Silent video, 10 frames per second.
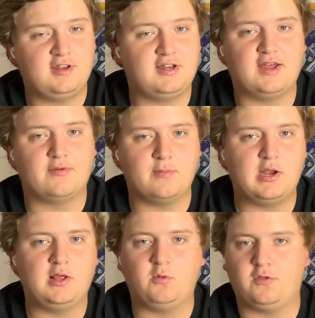have a
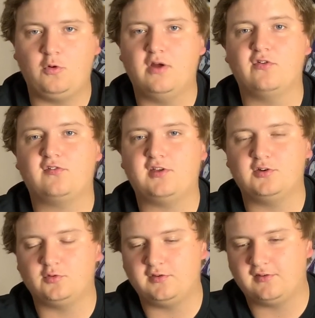meeting with whoever
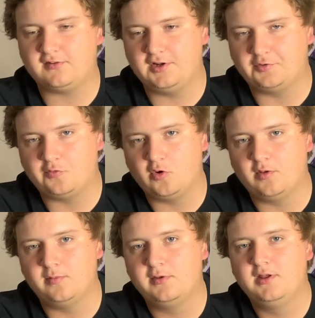scheduled this schedule for
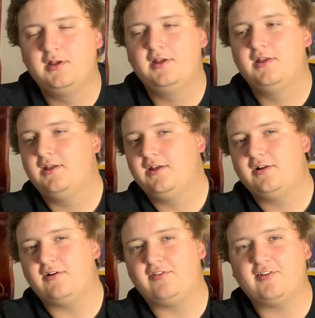them,
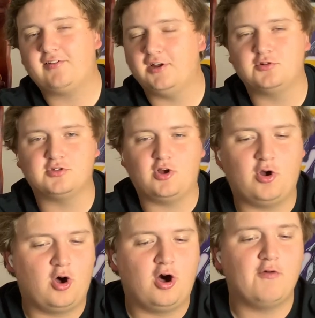because this schedule's
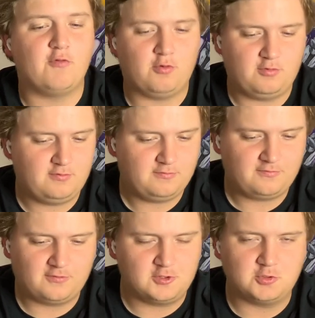awful
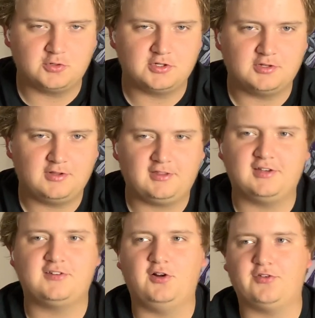for Georgia. Like, they
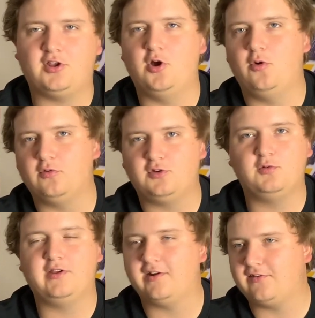still have to go to
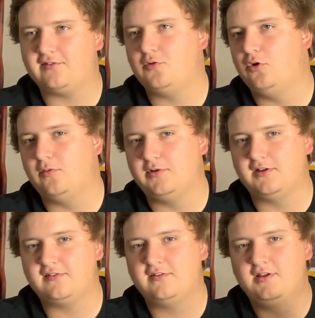Texas, to Ole
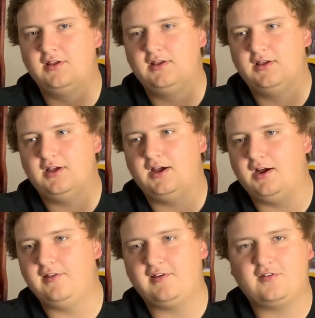Miss,
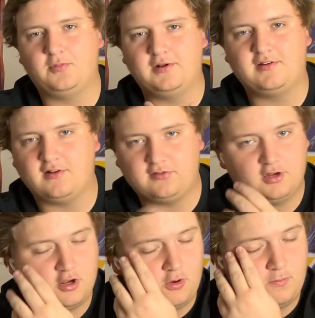and they still play Tennessee
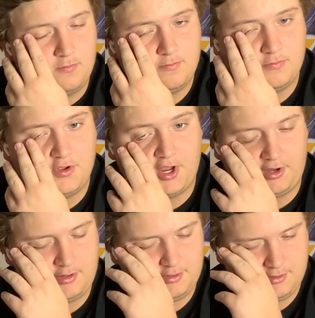at home. Like,
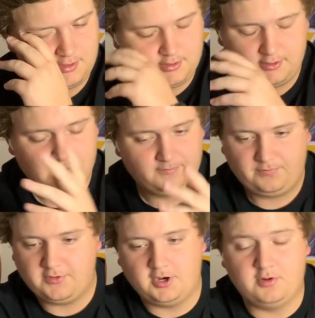
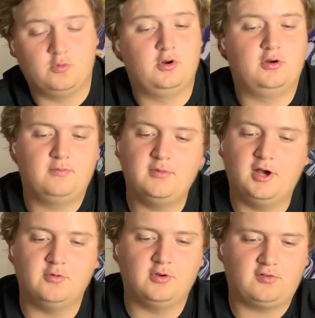unreal
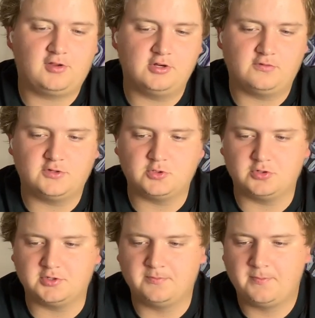schedule for Georgia.